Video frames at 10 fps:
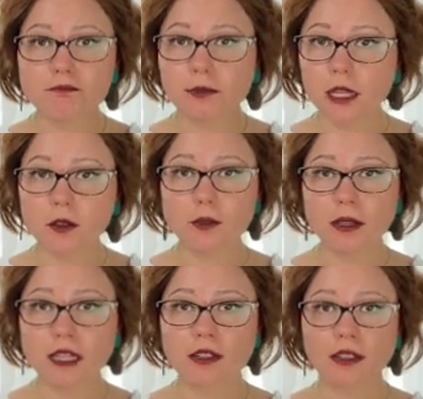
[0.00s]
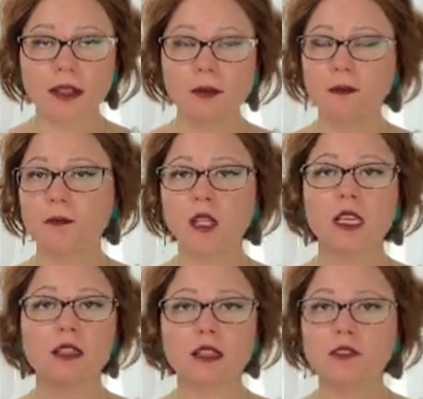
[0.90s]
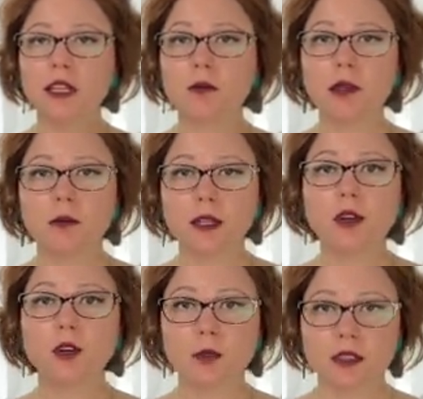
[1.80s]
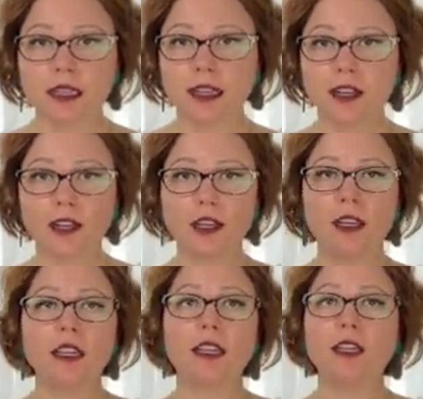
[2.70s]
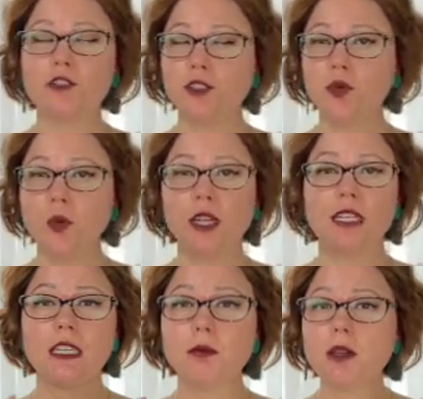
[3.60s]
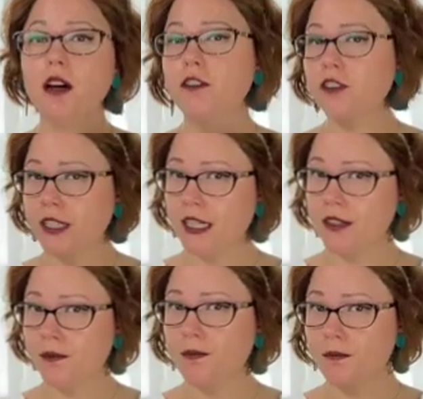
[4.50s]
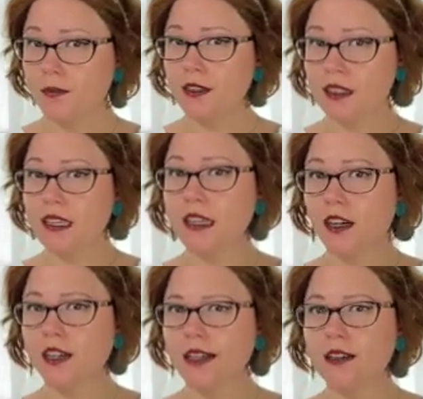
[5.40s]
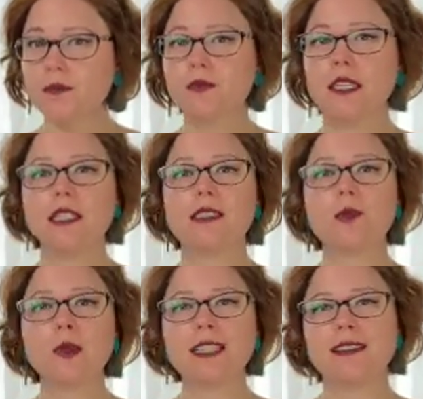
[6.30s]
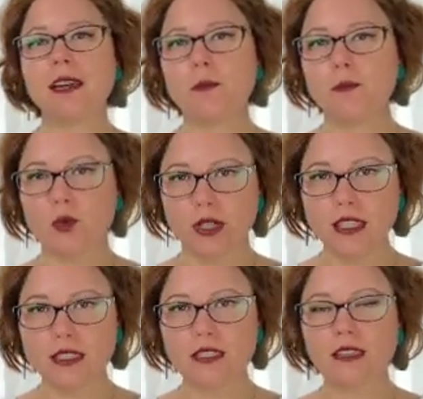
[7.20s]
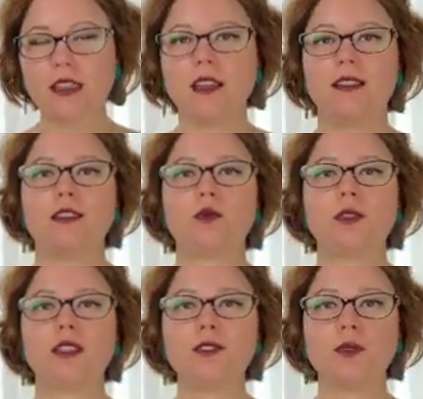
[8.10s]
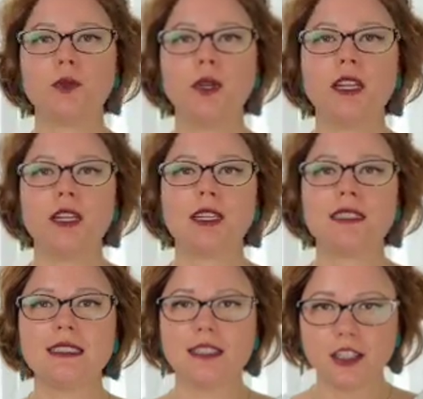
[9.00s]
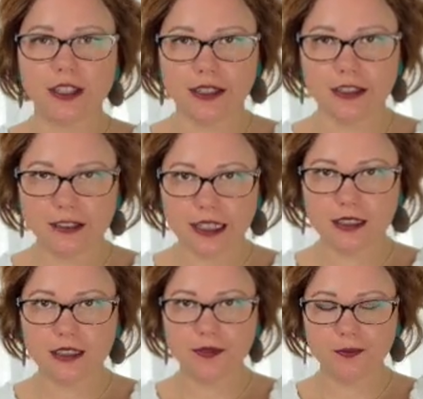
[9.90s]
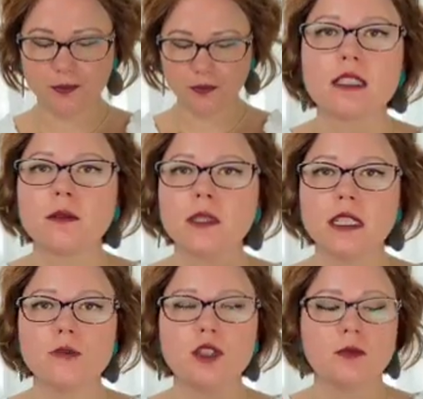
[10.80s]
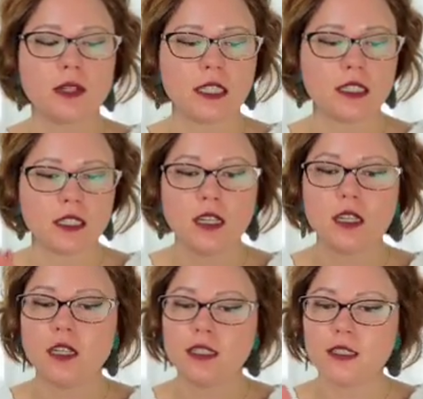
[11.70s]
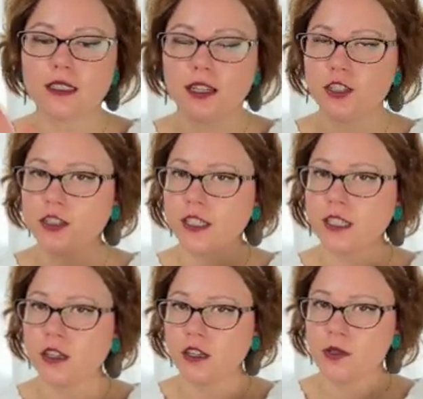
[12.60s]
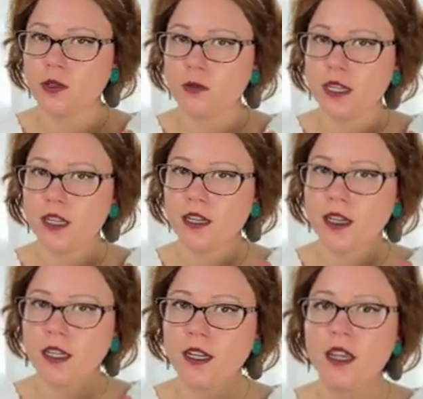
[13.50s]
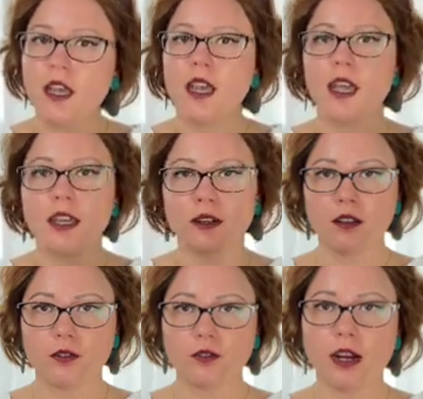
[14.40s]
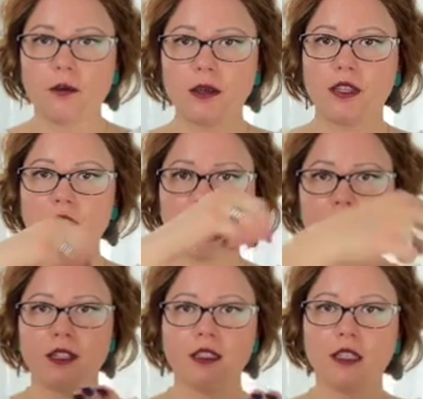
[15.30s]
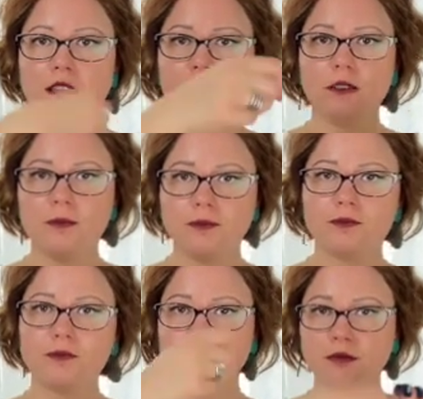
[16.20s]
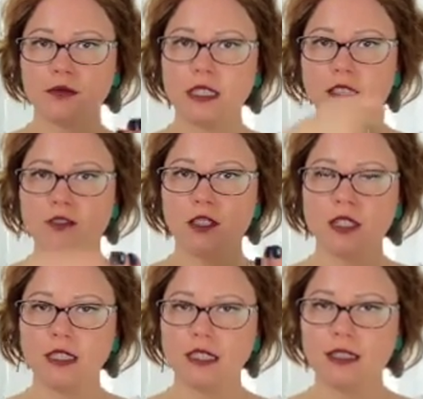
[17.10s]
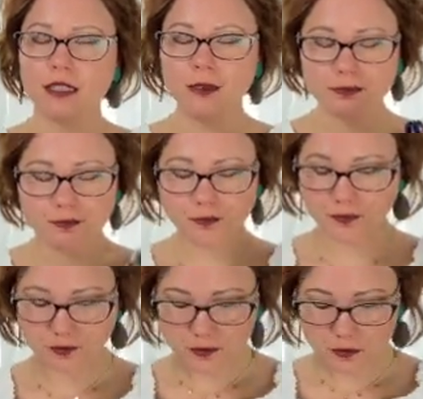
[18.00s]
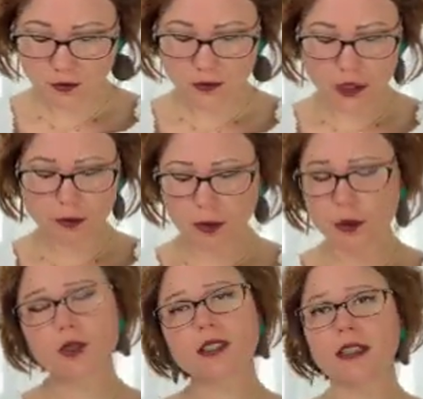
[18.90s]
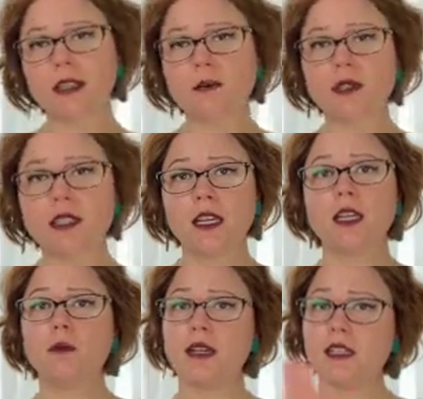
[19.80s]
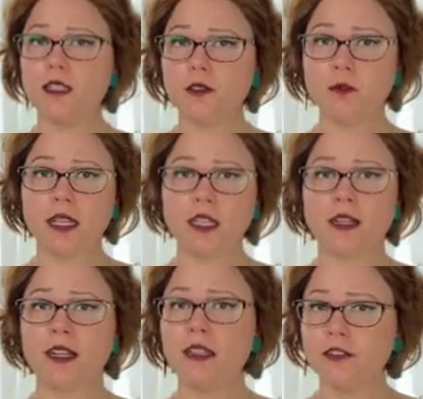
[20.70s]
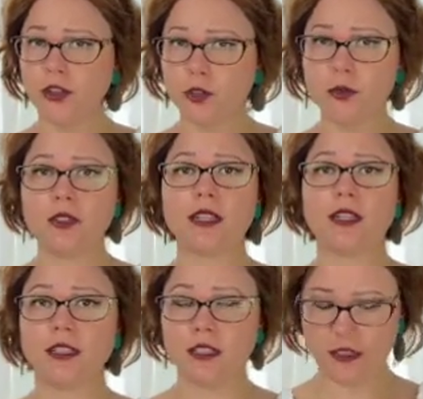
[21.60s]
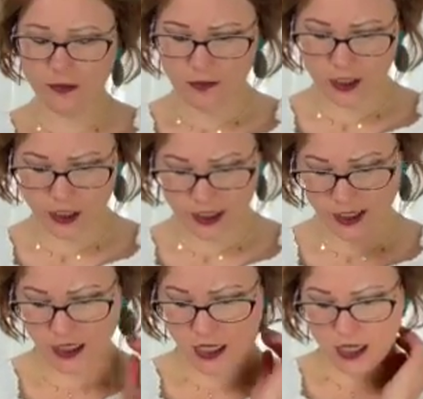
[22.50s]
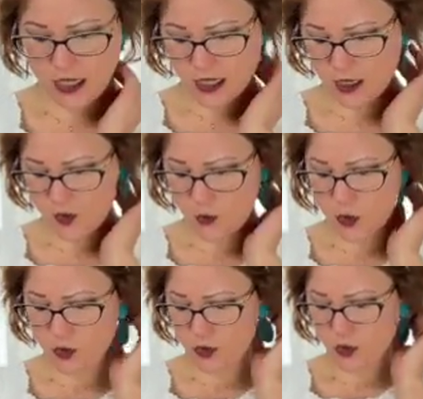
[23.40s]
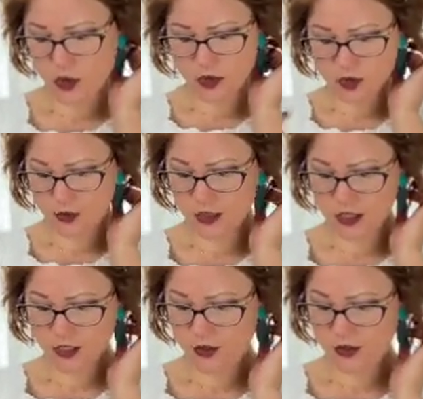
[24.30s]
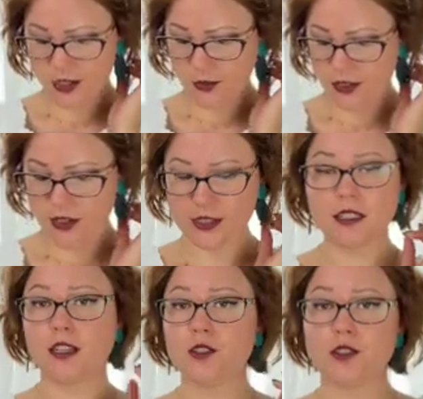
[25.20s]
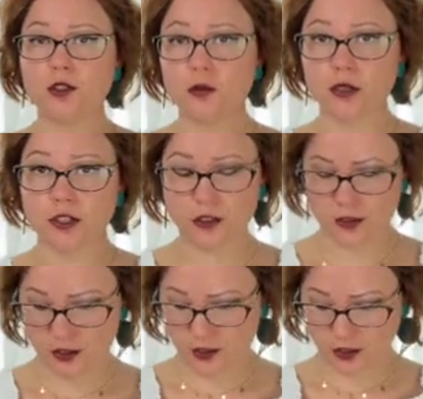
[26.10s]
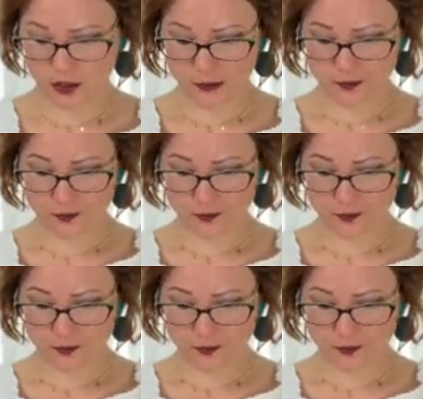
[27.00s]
Paint with betadine, leave that puppy open to air. If you keep covering the area, it's going to get moist and it's going to deteriorate. Sometimes you might saturate gauze with betadine and wrap it around the heel and leave it on like that. But most times, painting with Betadine leaving open to air is sufficient. Um, you can also are going to do that with a stage 2 pressure ulcer.